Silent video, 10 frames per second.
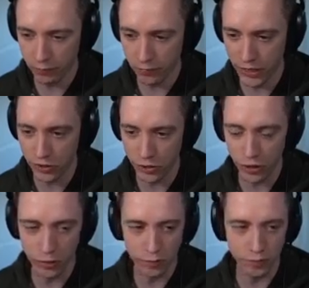That's
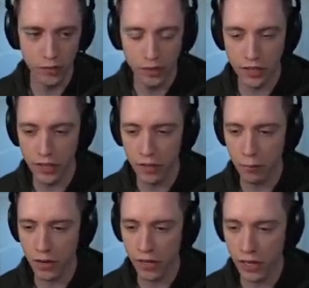okay. Didn't need my
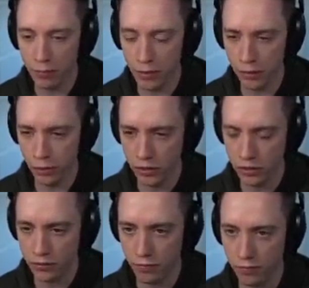kneecap anyways.